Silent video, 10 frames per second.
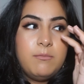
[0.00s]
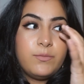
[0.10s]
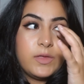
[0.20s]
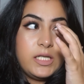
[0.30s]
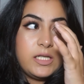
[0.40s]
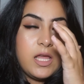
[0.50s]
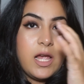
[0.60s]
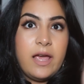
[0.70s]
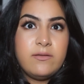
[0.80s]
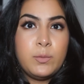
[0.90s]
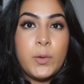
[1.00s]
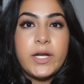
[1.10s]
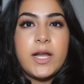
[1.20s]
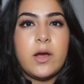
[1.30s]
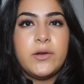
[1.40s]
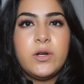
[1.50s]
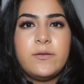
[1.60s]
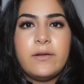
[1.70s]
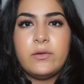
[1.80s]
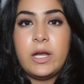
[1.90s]
This thing I have to point out, I don't know if
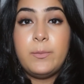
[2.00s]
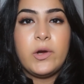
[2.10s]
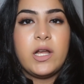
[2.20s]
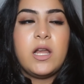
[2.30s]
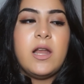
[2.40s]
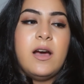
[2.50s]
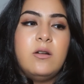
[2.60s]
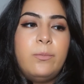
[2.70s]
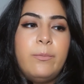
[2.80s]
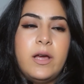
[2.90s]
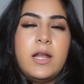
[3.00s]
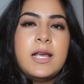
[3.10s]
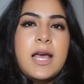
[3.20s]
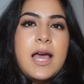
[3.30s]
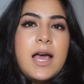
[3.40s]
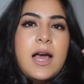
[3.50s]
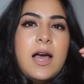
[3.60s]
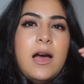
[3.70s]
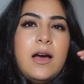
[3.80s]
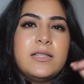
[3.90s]
I've already pointed it out, but
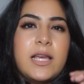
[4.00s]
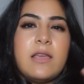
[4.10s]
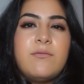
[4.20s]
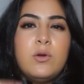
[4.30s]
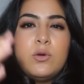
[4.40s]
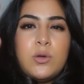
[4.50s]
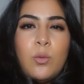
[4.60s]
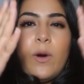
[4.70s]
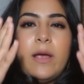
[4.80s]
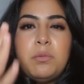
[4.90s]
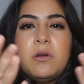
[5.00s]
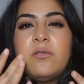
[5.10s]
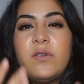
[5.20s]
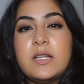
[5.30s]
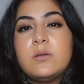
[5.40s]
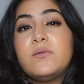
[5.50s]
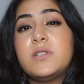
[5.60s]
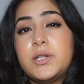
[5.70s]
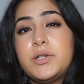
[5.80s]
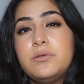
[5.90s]
like if you were to wipe your face with
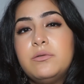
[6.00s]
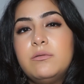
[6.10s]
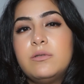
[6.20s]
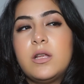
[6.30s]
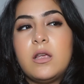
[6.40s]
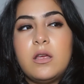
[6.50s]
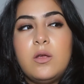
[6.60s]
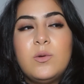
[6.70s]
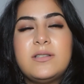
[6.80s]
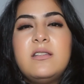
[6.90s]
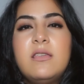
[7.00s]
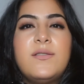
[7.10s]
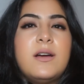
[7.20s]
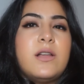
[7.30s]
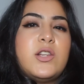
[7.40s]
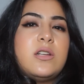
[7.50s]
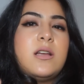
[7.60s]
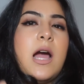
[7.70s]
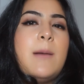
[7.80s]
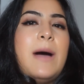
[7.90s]
tissue, you will see the foundation
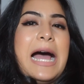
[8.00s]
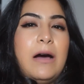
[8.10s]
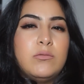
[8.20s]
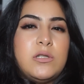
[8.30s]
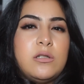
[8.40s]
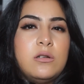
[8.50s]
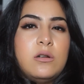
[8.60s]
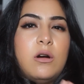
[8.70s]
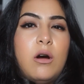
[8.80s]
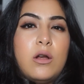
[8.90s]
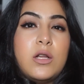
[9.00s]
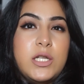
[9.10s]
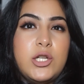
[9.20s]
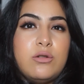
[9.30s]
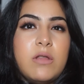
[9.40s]
come out on your tissue.